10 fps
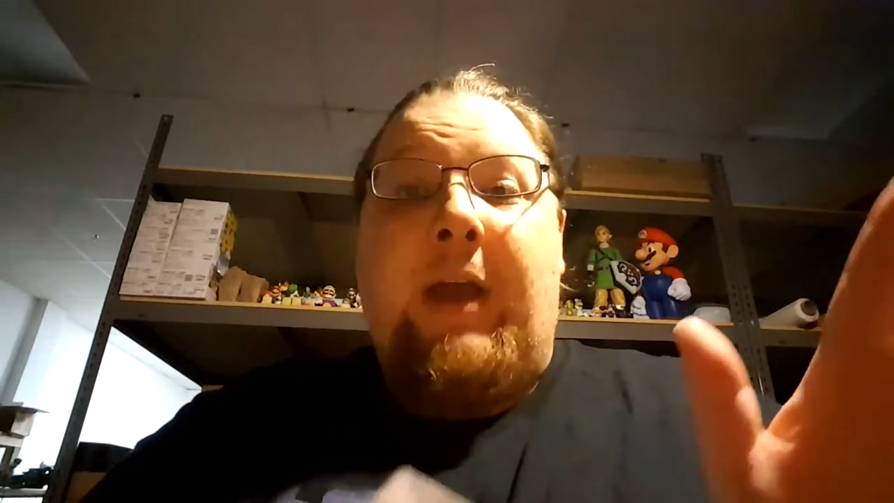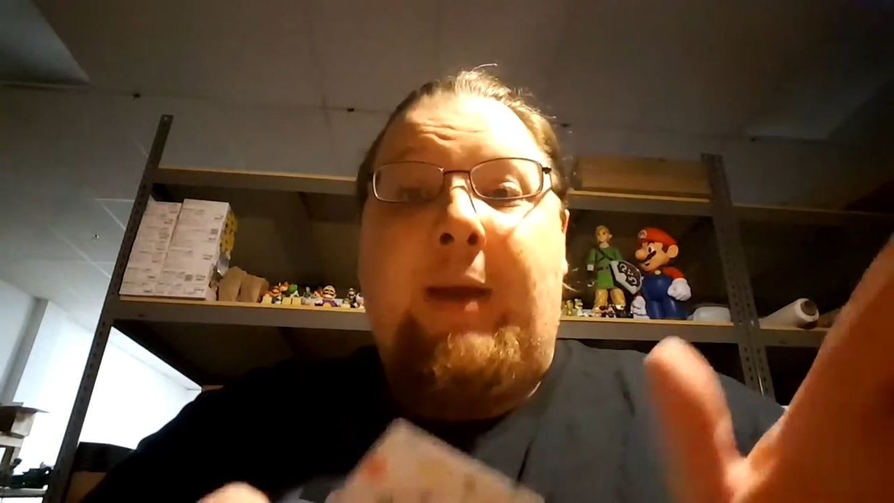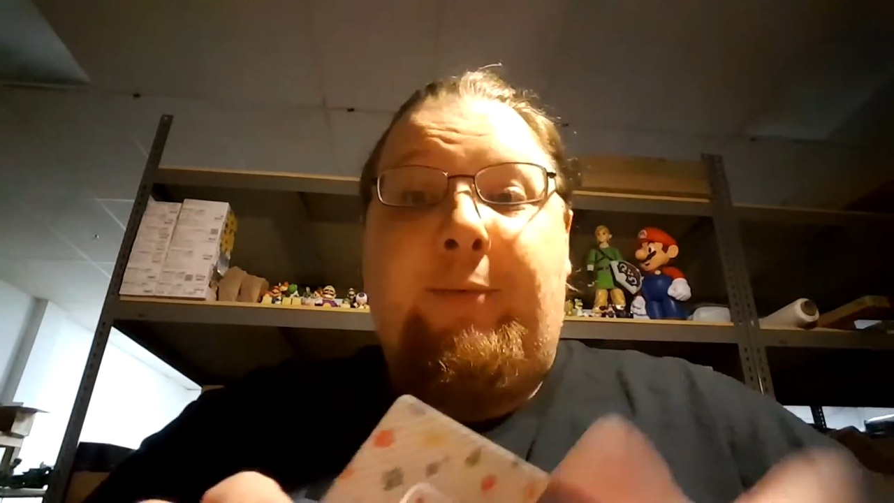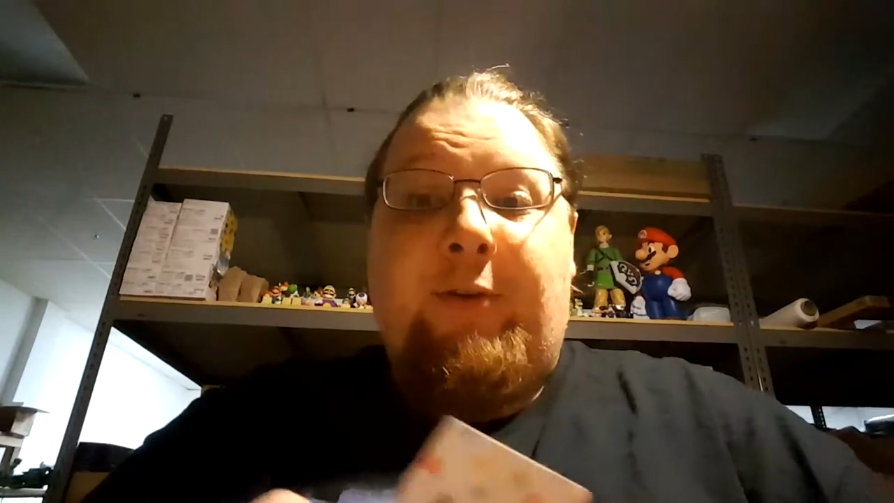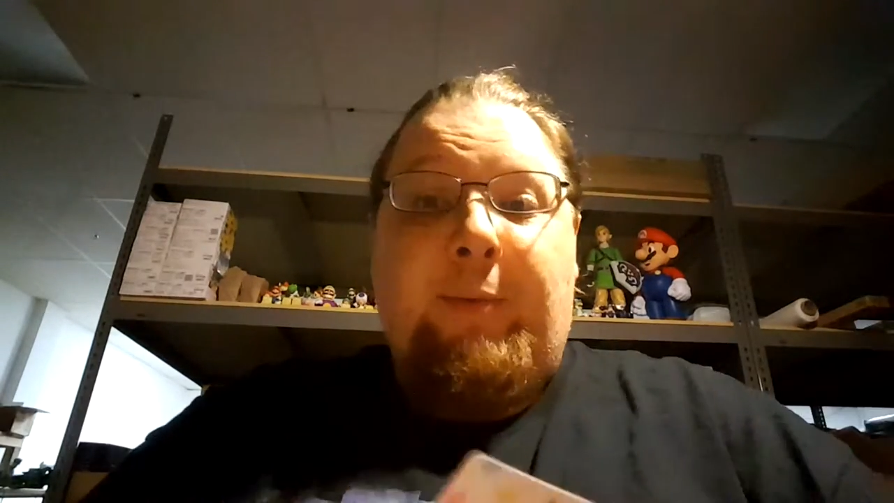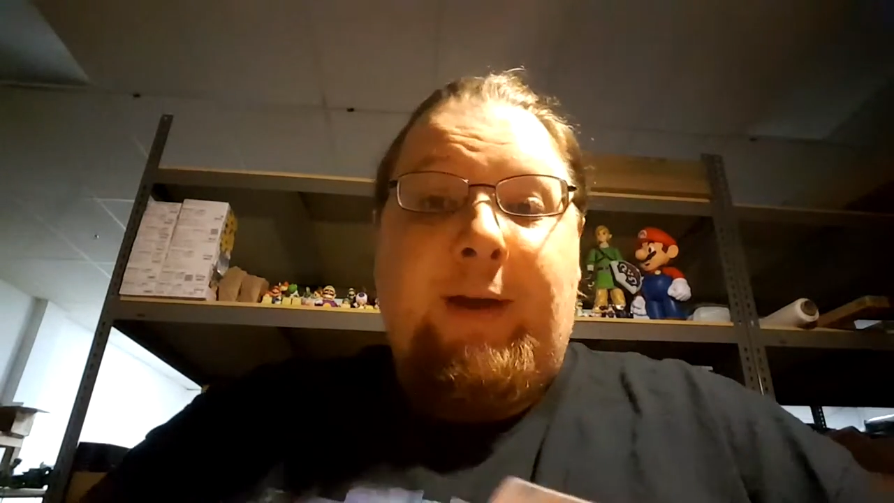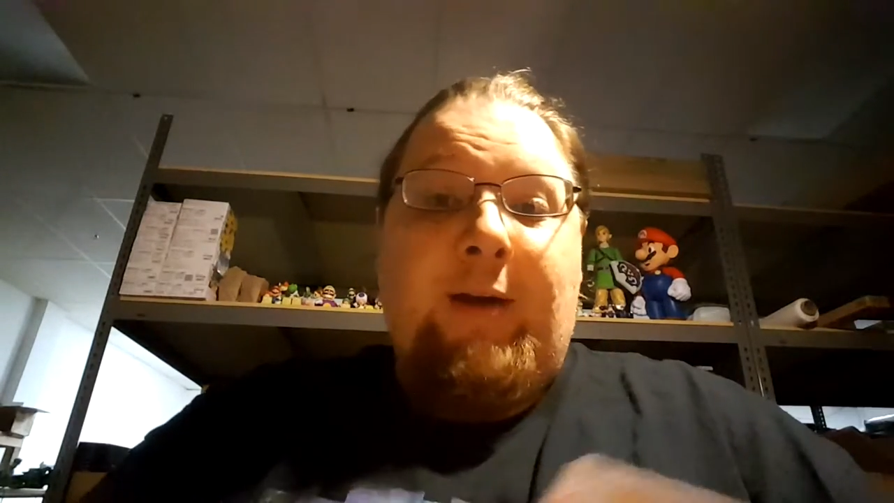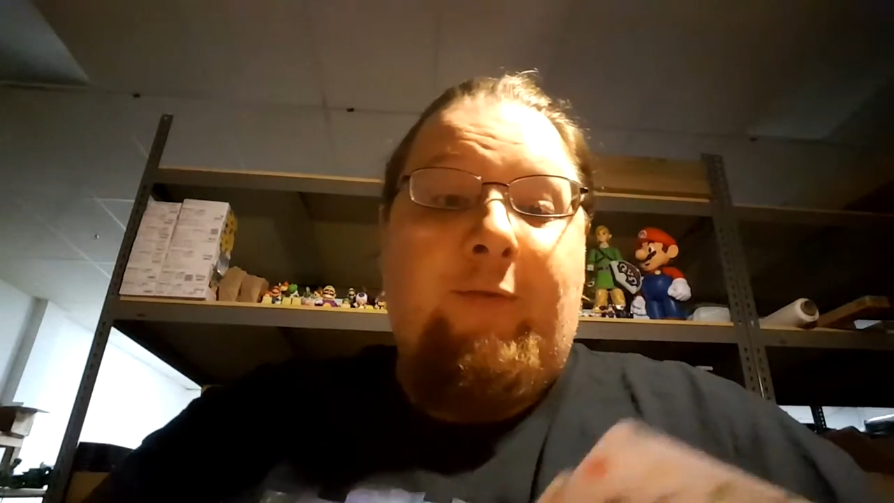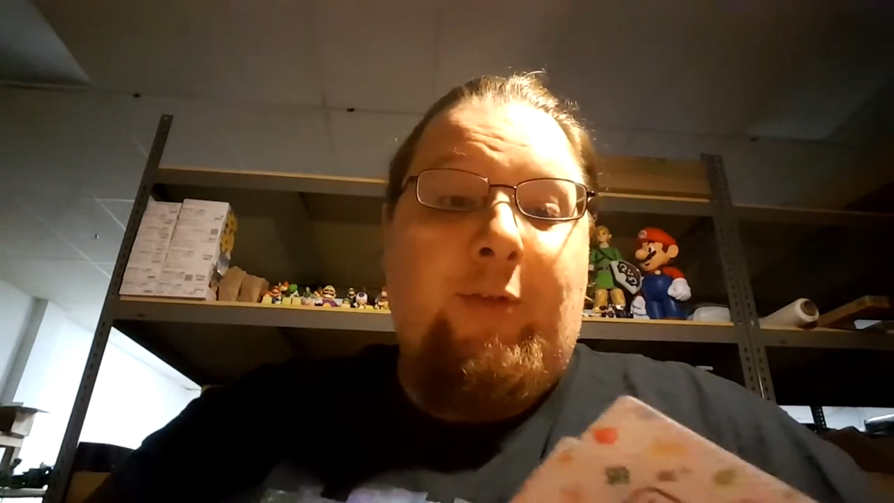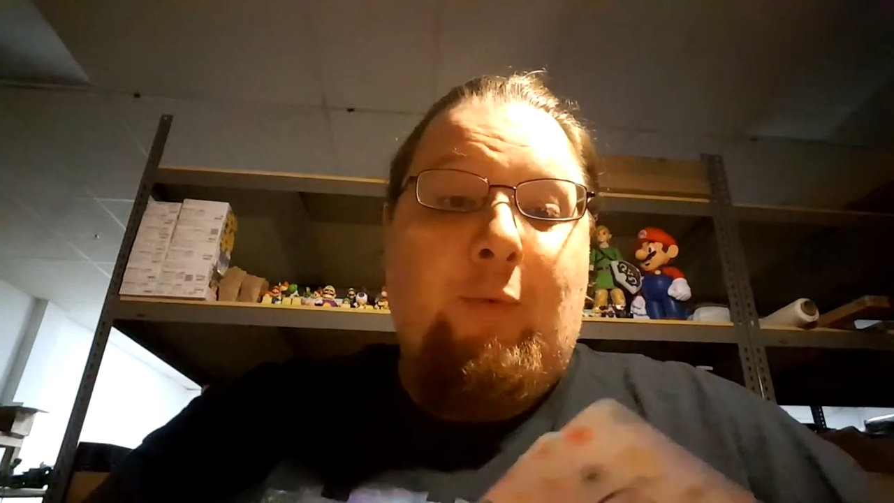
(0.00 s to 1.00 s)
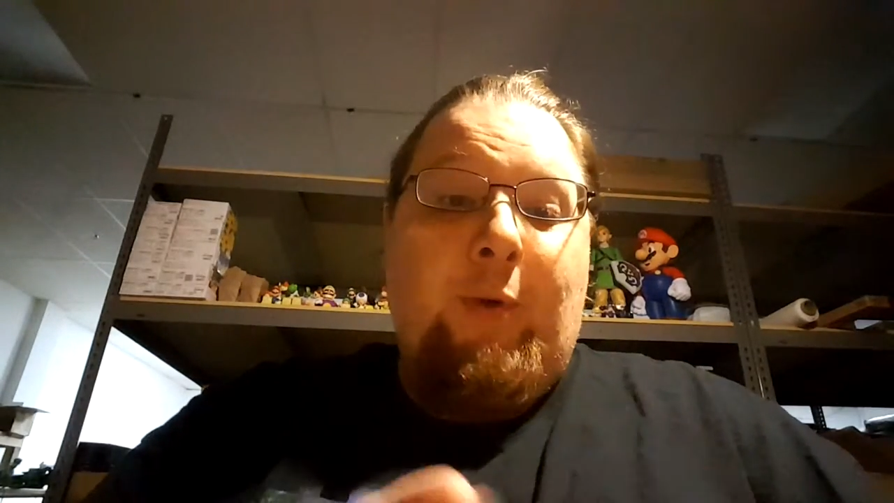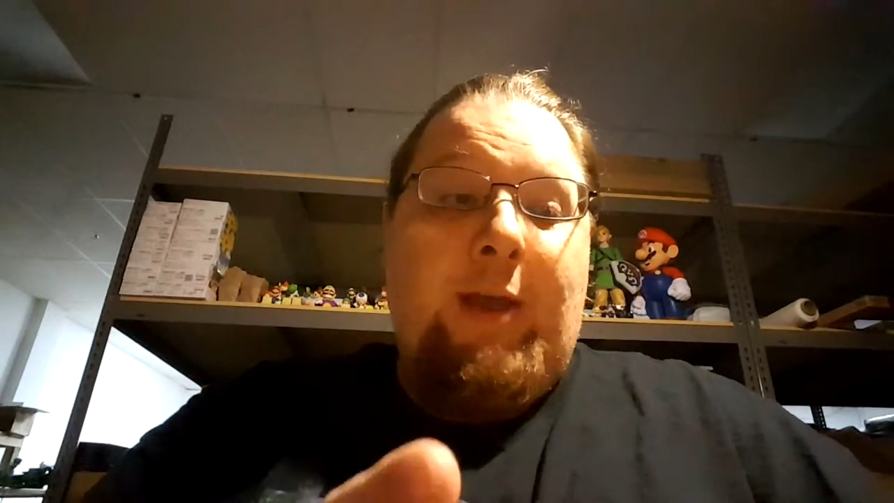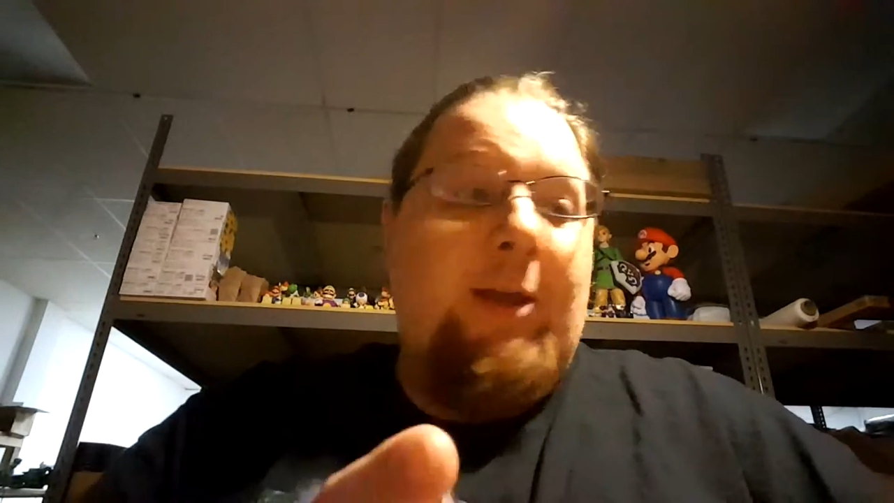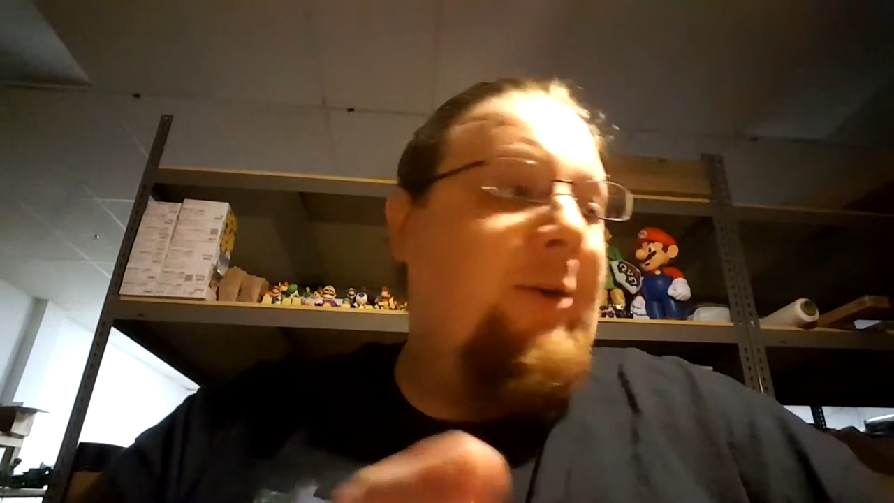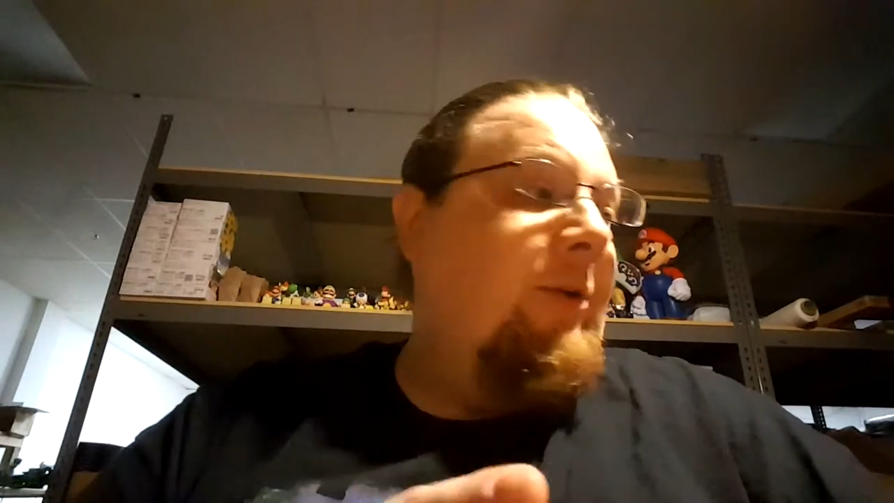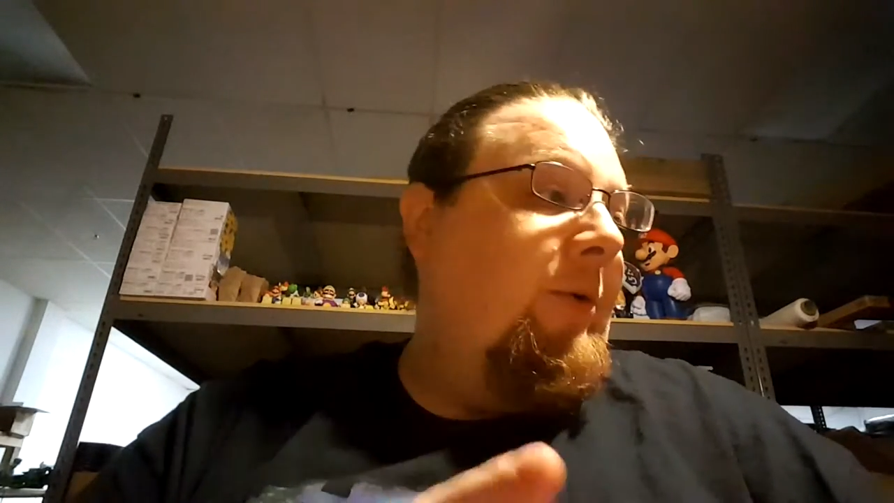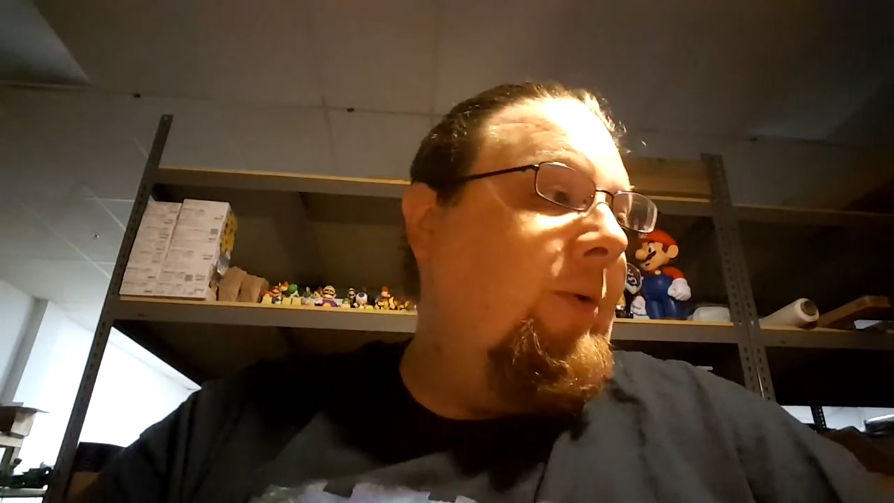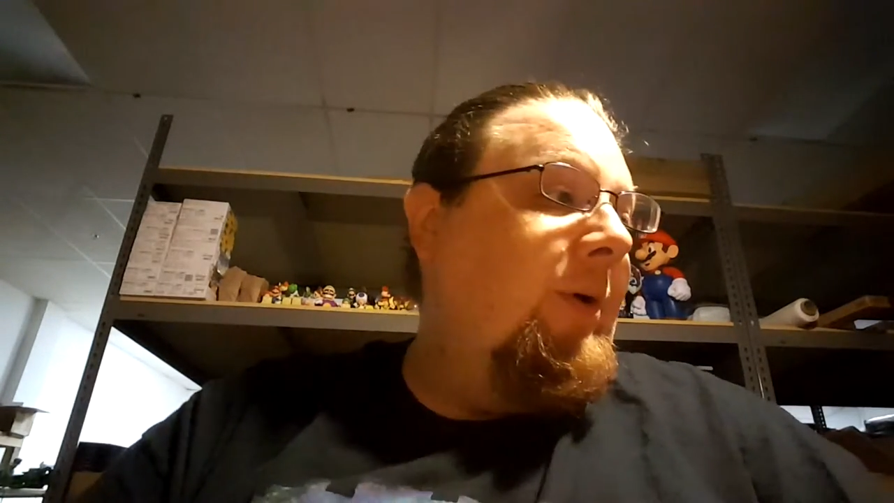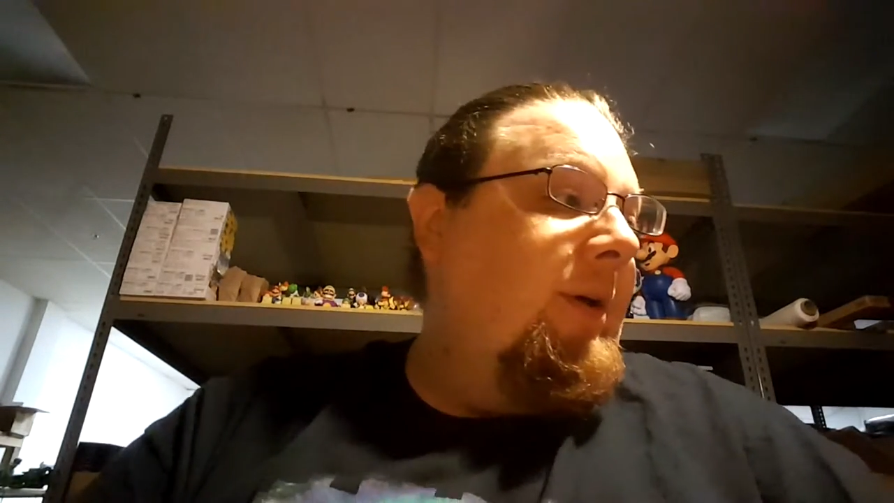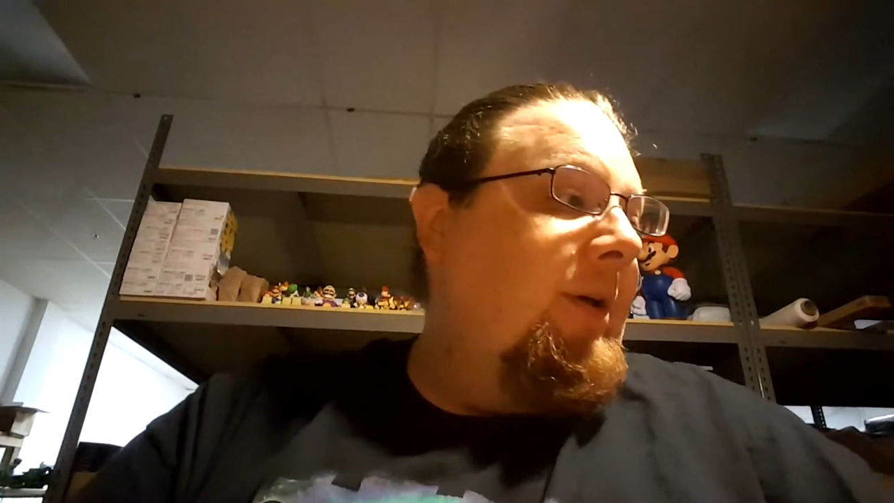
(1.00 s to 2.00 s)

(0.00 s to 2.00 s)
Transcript: games coming out for the Wii U.